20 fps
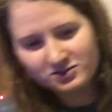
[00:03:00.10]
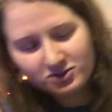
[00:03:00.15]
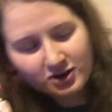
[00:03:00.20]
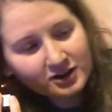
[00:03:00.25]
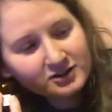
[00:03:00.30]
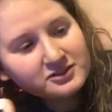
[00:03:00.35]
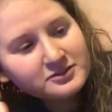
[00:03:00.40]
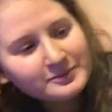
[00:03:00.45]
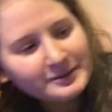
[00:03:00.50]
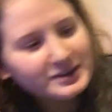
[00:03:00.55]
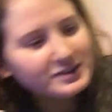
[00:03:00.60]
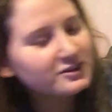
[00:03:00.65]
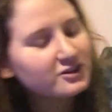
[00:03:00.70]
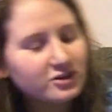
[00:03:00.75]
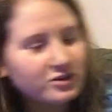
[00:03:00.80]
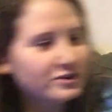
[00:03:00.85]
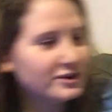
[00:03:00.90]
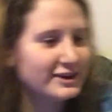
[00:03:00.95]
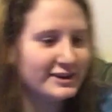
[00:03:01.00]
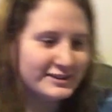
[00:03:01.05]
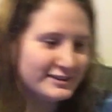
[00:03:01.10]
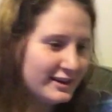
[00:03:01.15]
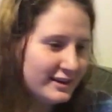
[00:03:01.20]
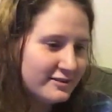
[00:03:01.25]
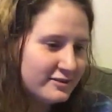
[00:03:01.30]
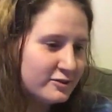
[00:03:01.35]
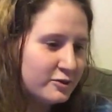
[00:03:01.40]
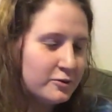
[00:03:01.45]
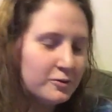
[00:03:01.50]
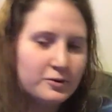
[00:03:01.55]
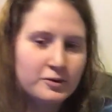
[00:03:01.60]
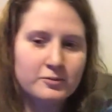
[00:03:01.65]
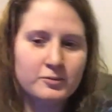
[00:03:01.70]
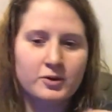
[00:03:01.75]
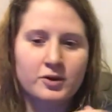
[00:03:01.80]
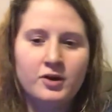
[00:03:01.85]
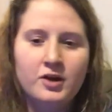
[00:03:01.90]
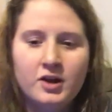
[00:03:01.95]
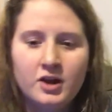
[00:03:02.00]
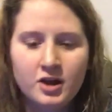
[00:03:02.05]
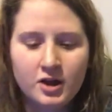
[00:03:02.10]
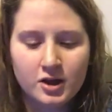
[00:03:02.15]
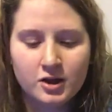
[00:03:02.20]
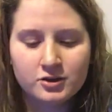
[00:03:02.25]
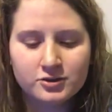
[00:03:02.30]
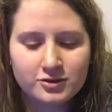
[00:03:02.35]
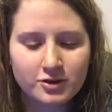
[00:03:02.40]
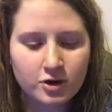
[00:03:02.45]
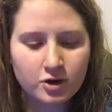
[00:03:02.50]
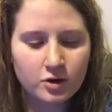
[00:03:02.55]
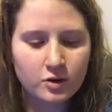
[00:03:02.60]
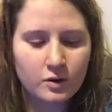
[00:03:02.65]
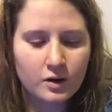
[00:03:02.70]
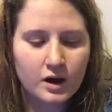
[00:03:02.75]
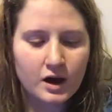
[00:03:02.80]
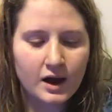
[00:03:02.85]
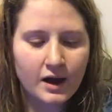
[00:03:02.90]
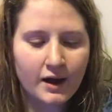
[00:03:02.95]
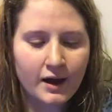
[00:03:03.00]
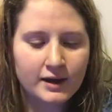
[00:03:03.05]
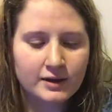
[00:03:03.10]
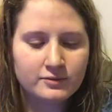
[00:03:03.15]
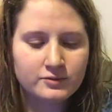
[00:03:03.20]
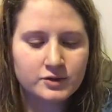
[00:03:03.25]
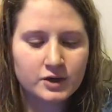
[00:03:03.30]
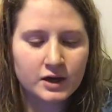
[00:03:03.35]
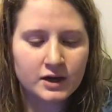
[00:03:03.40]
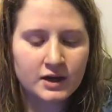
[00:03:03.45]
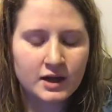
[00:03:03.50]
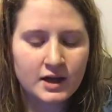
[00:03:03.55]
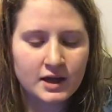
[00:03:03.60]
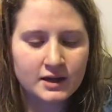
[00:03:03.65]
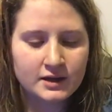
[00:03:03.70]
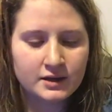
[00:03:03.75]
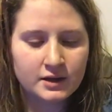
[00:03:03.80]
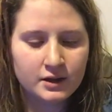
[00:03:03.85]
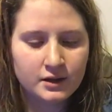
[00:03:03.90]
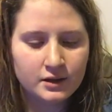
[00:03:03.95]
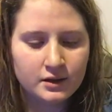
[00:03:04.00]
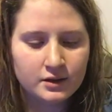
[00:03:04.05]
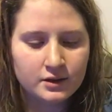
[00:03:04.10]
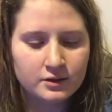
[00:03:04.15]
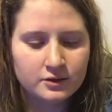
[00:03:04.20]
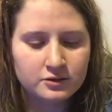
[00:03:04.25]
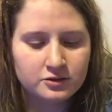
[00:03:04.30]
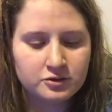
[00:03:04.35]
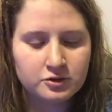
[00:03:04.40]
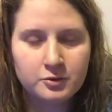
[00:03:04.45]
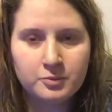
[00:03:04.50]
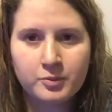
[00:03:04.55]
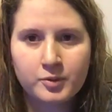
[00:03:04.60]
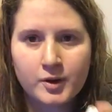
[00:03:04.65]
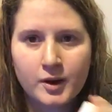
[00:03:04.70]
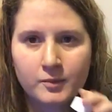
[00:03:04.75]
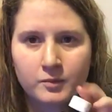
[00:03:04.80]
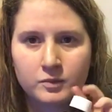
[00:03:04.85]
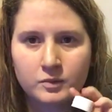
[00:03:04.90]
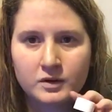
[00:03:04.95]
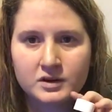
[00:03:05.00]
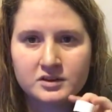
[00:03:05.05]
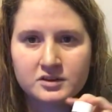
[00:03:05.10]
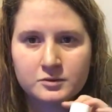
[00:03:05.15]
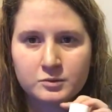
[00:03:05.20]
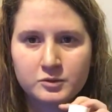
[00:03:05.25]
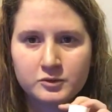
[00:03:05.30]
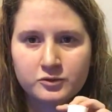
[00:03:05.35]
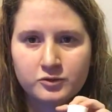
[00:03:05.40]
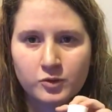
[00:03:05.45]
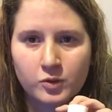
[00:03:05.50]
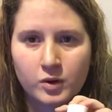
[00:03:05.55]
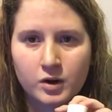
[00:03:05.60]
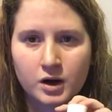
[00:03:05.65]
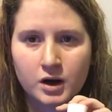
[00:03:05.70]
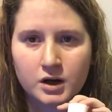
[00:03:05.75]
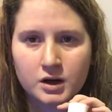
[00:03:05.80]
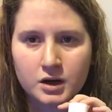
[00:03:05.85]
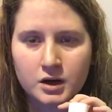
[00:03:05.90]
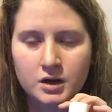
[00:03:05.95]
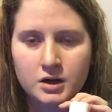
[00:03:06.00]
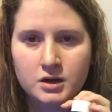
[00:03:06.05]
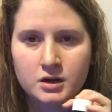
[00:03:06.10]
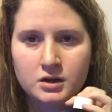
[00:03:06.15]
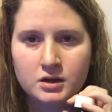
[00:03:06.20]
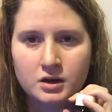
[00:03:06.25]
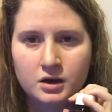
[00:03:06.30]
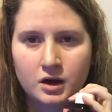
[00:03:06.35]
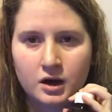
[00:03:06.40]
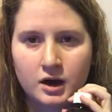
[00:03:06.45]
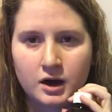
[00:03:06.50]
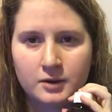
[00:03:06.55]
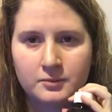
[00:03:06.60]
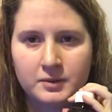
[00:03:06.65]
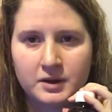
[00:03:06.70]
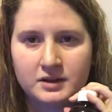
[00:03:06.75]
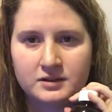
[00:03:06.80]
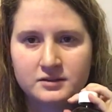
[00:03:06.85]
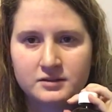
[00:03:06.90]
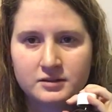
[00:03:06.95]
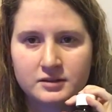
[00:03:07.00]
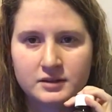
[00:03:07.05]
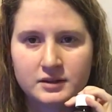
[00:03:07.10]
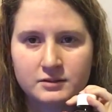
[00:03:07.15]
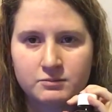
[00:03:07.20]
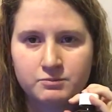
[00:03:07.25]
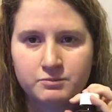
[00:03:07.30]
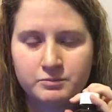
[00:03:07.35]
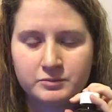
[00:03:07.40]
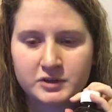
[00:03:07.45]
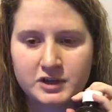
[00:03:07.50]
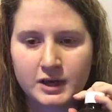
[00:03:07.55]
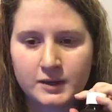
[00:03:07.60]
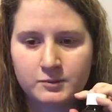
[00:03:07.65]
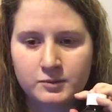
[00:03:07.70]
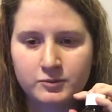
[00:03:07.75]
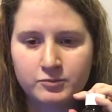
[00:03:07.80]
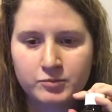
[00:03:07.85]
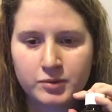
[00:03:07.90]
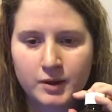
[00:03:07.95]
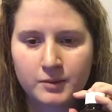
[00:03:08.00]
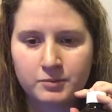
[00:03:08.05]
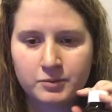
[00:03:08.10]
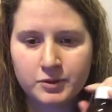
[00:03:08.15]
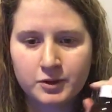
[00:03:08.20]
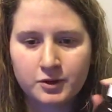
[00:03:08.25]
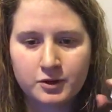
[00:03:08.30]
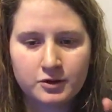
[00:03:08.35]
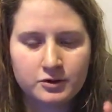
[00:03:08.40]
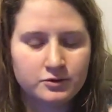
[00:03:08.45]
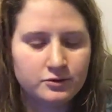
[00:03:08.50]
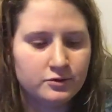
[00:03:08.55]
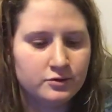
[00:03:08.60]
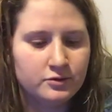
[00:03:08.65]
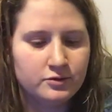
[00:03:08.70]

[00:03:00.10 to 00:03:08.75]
trust me, Dakota, it tastes horrible. So I've done soup prep once before. It's the type of prep they're